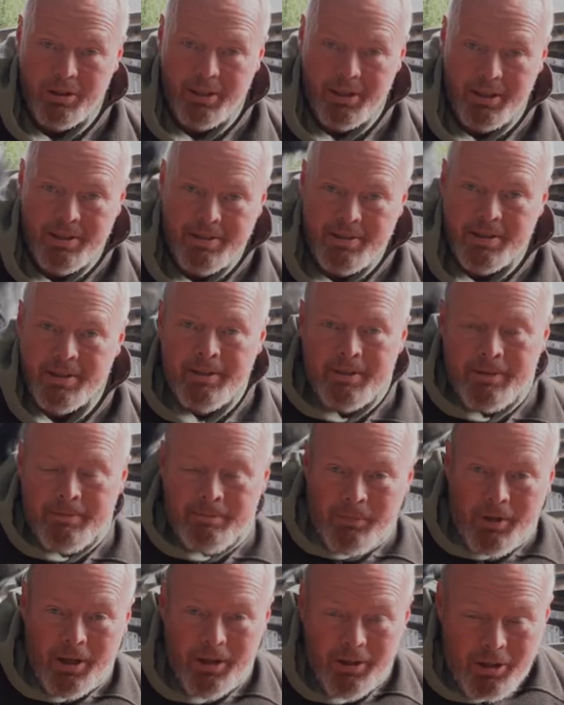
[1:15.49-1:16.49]
of these.
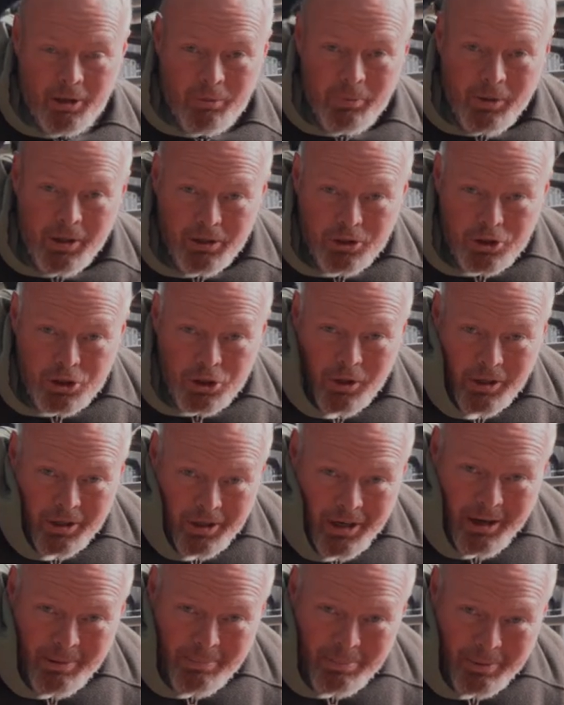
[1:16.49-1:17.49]
They will
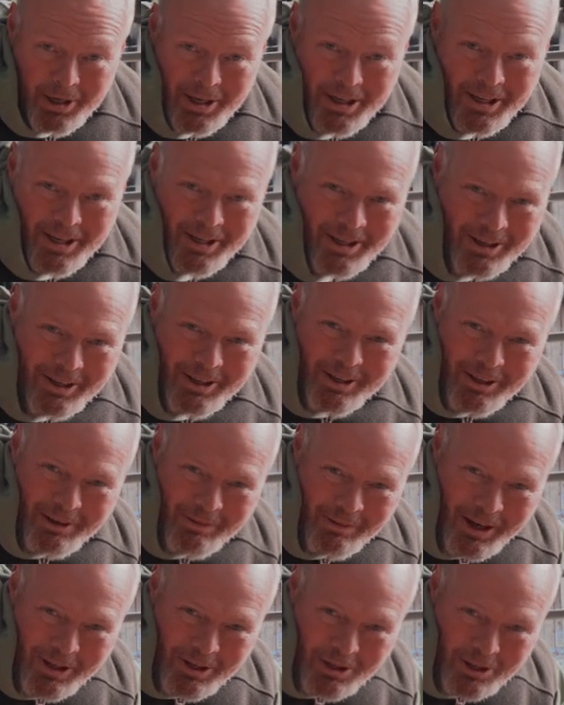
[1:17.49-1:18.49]
join our breeding herd
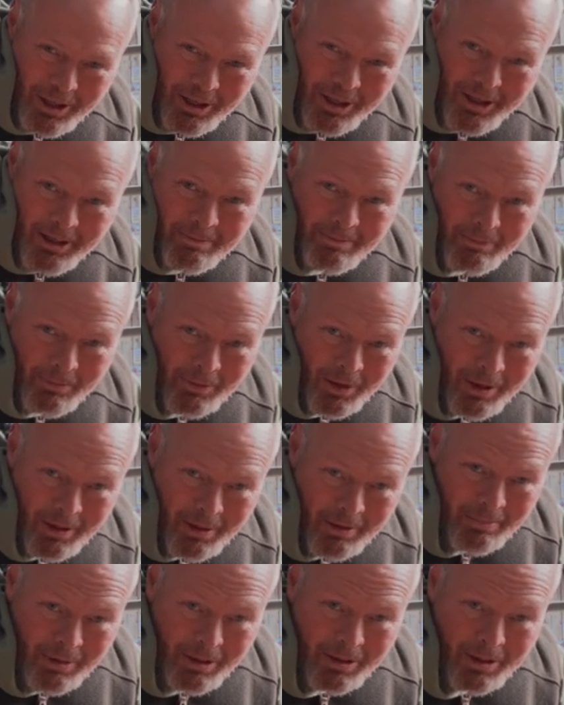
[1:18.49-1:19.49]
eventually,
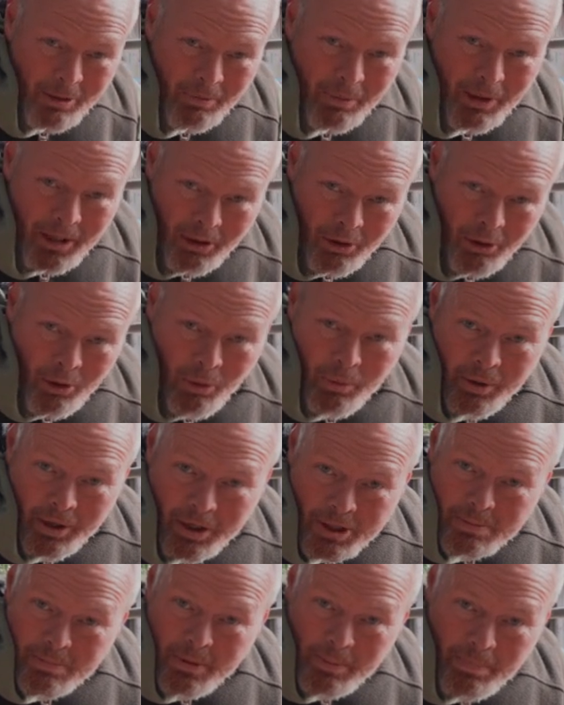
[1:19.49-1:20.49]
but they will
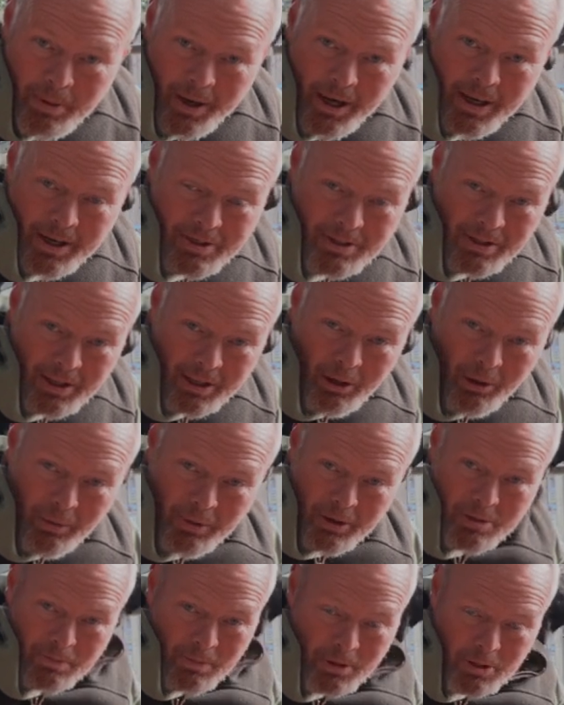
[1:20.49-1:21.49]
always be pets. They'll
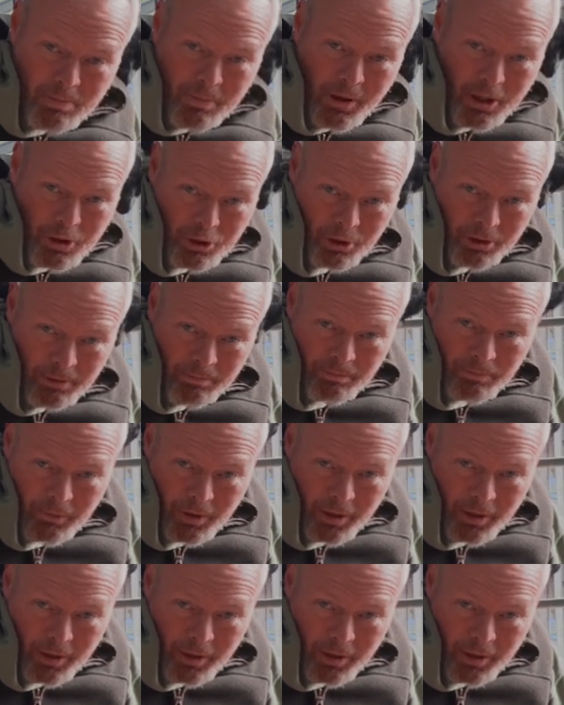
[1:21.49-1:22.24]
always be special.